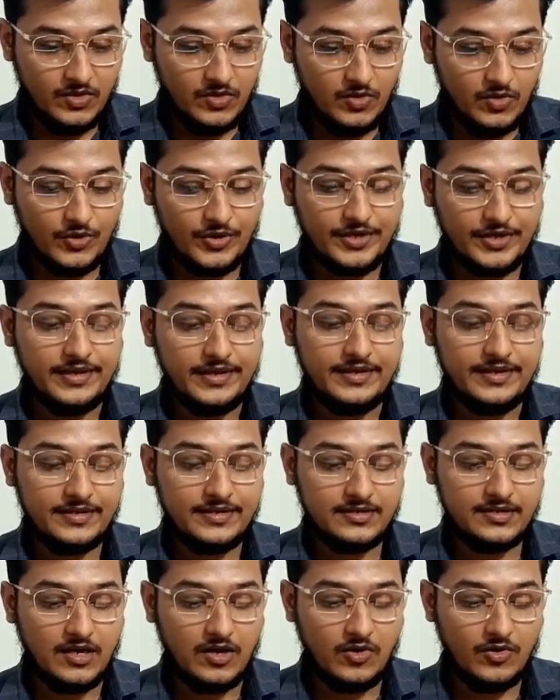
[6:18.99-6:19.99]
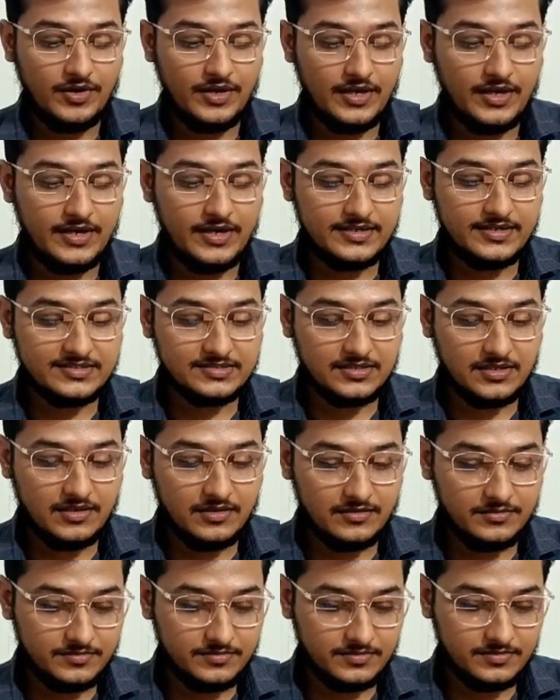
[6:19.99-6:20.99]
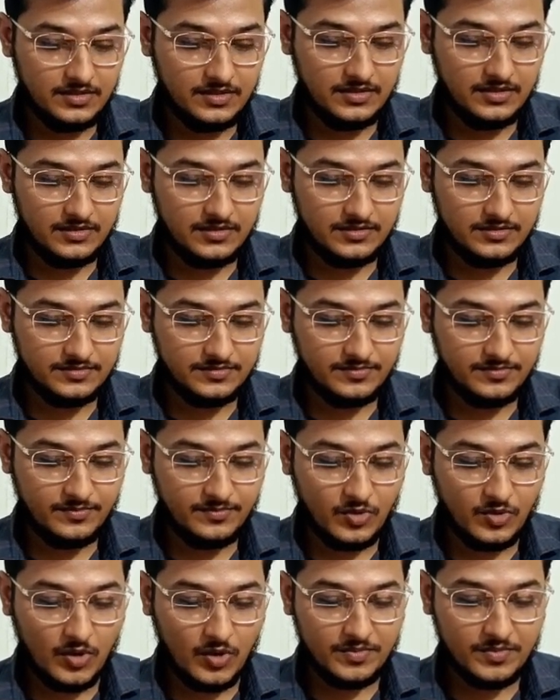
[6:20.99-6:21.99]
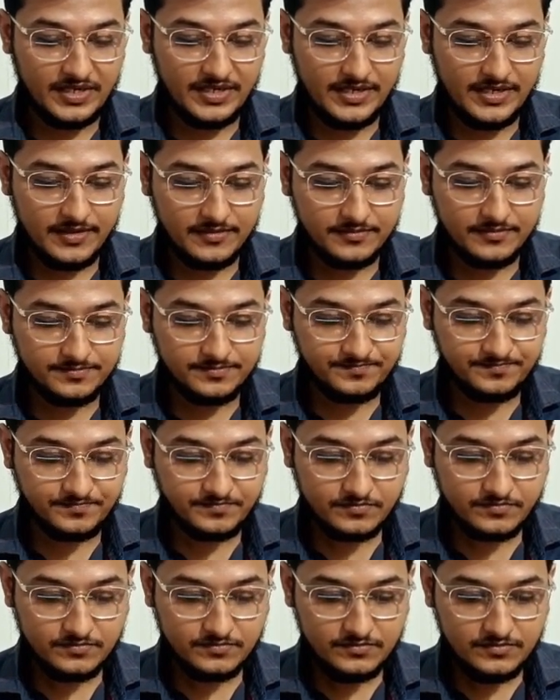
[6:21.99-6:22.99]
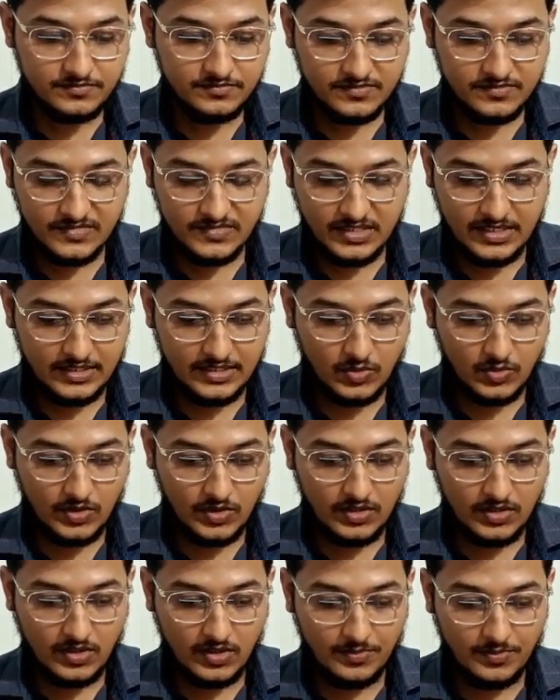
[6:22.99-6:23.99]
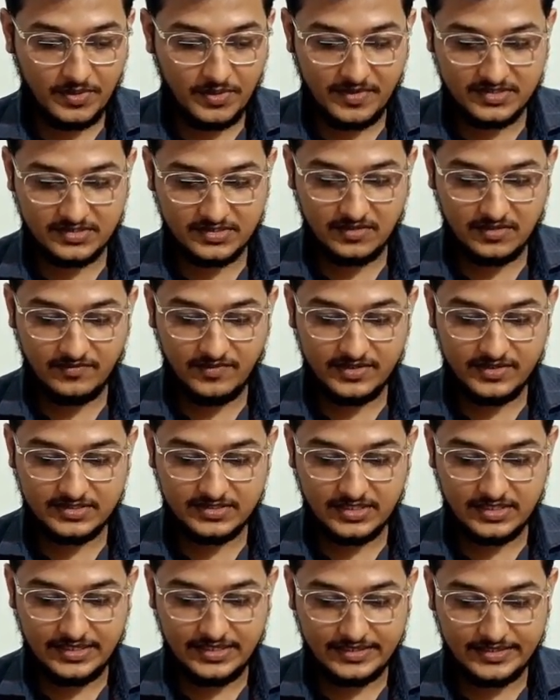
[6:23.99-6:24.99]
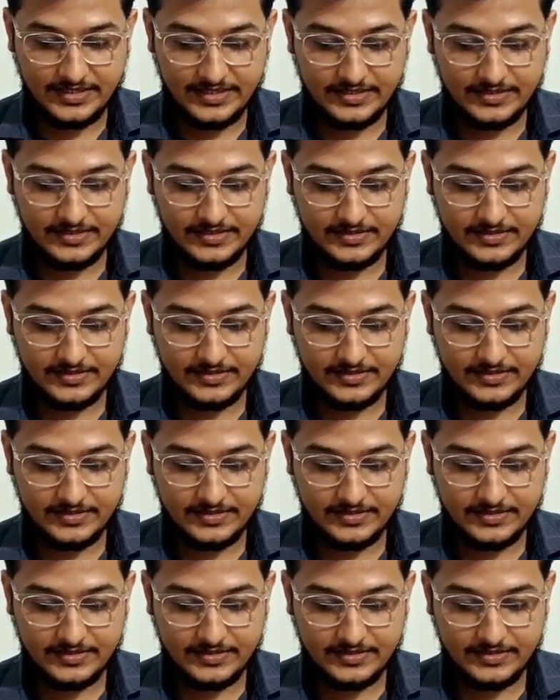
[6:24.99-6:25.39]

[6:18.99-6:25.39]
Okay, now here it is the uh, prompt area, and Optimus Alpha is selected.